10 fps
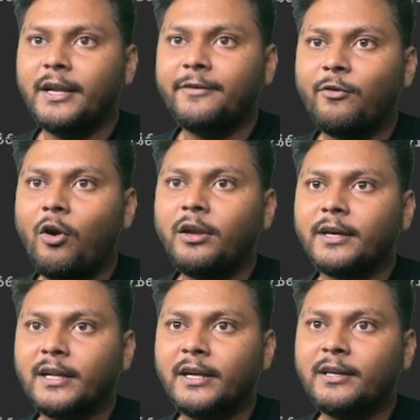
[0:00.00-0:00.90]

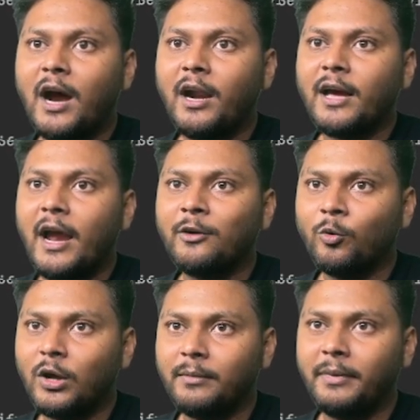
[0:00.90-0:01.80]
Default, credit card and
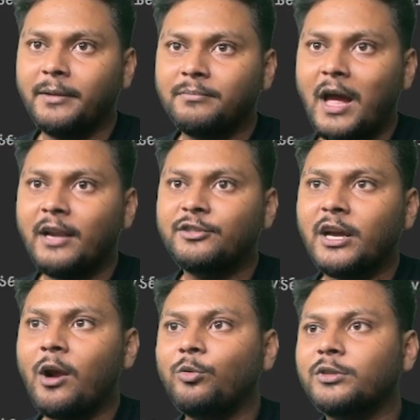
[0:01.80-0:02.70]
Google Pay and
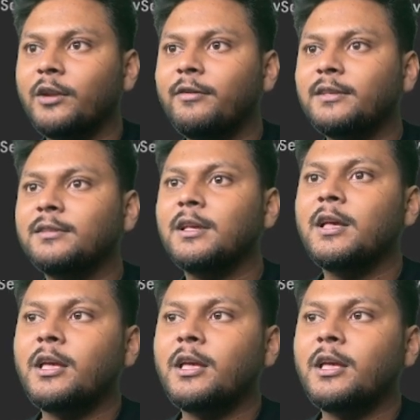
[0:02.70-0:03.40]
checkout service.